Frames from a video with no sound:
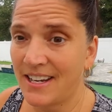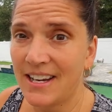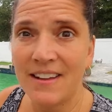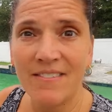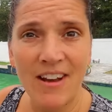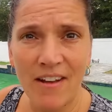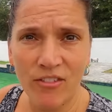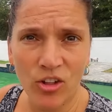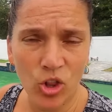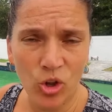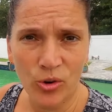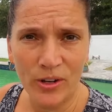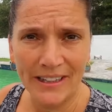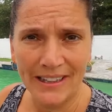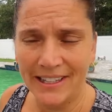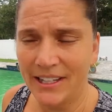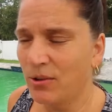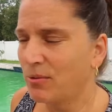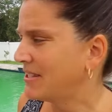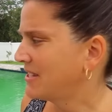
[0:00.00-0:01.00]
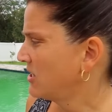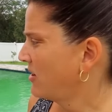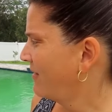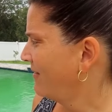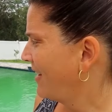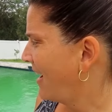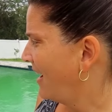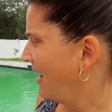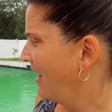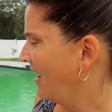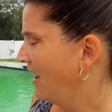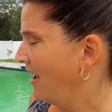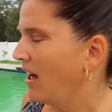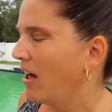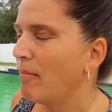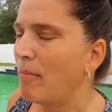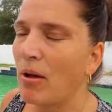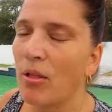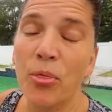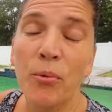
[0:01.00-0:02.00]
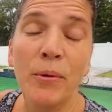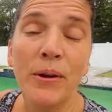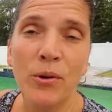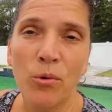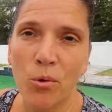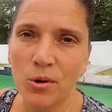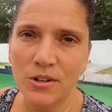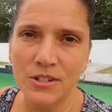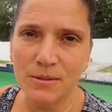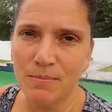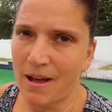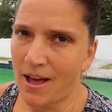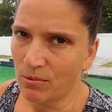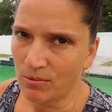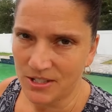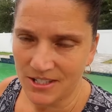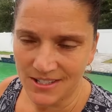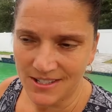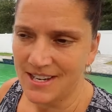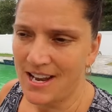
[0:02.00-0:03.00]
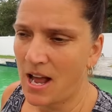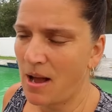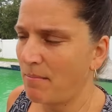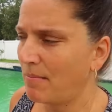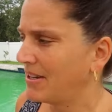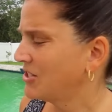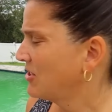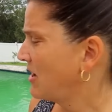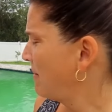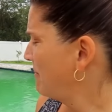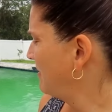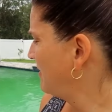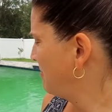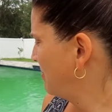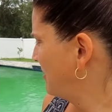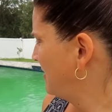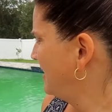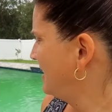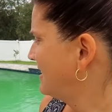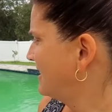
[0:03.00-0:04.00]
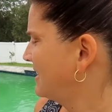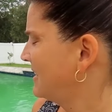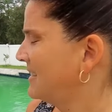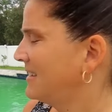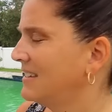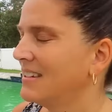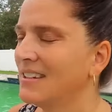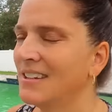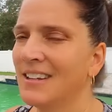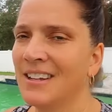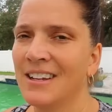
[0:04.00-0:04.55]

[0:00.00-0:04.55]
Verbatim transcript: didn't even have chlorine liquid, so I've got about three quarters of a bottle, which is not much. So I'm going to put this in.